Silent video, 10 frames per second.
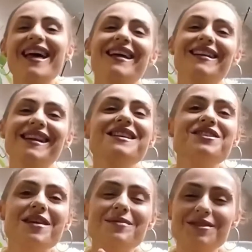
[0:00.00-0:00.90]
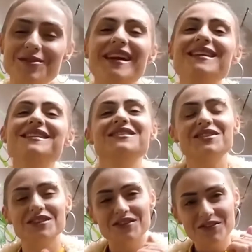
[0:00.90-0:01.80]
Let's jump straight into
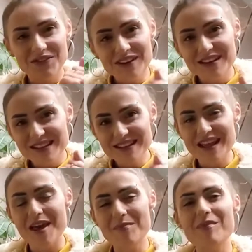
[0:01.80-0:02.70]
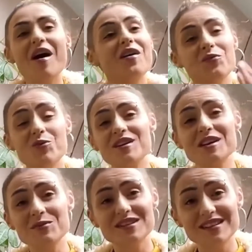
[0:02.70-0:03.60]
the first step of
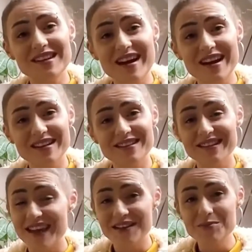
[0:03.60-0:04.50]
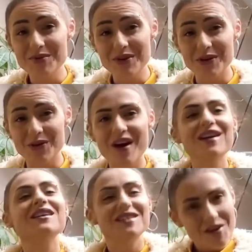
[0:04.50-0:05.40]
working with the client like a pro,
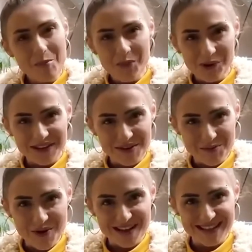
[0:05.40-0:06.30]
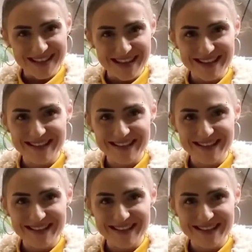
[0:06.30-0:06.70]
the onboarding process.